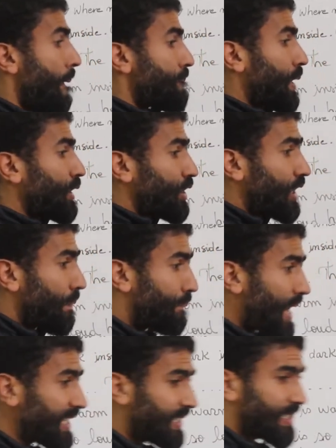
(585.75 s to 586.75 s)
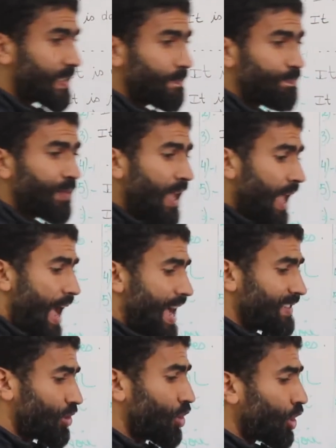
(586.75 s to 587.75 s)
Because the bus
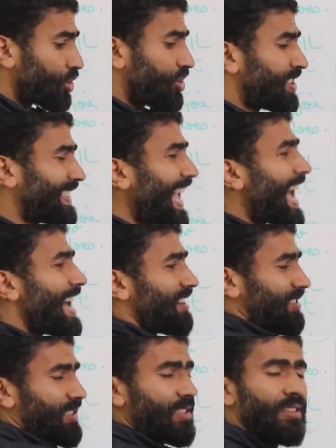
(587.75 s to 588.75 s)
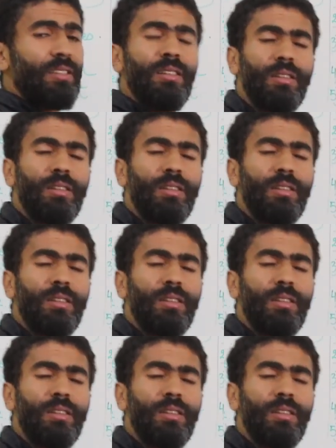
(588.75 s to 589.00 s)
has got stairs.